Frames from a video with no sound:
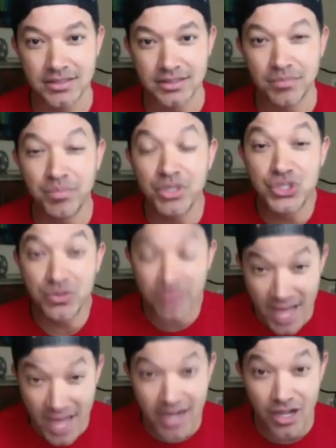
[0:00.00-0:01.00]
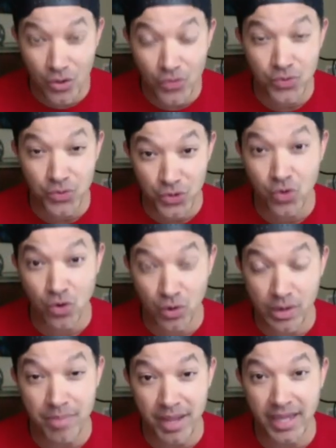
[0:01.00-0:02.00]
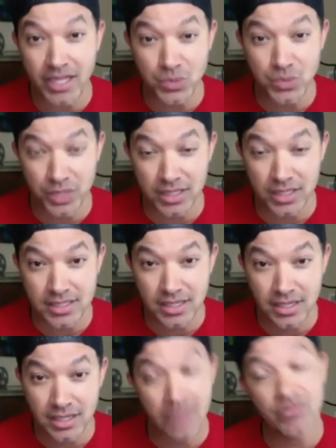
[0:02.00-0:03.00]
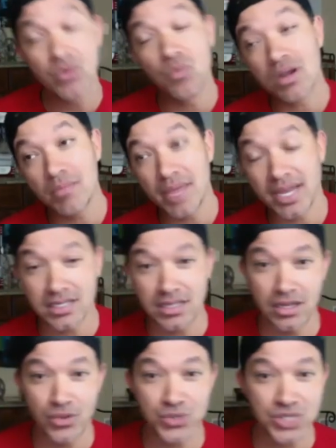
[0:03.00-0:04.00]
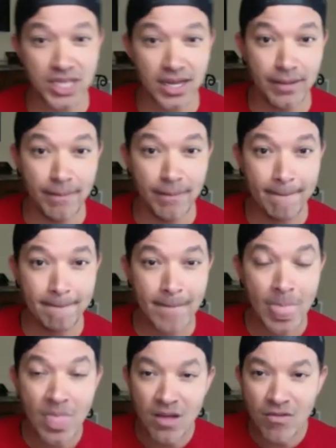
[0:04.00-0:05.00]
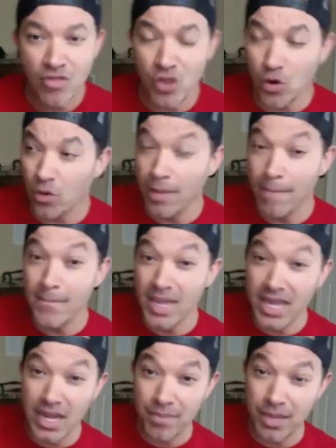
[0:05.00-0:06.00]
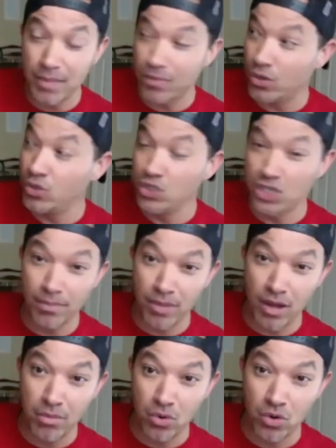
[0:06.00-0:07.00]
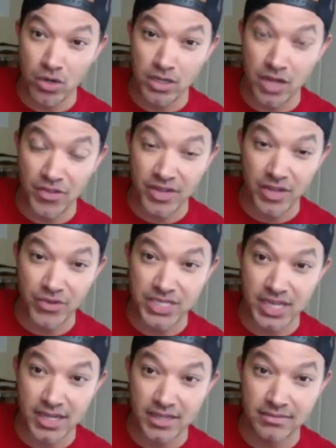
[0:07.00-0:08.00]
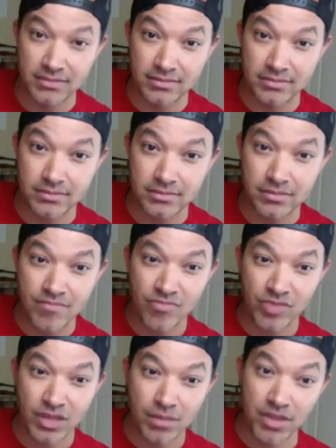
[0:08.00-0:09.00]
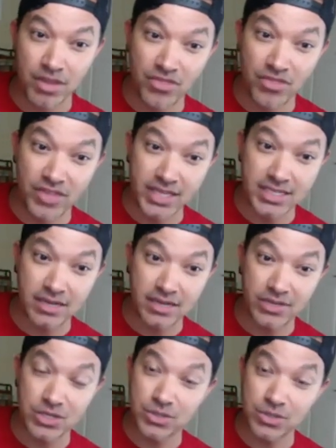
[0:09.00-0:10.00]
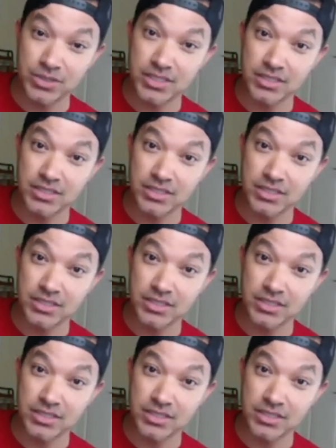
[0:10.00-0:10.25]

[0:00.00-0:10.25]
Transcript: But you got to go through the growing pains with us if you want to make it to the other side. There will be many people who jump on board on the other side. But these individuals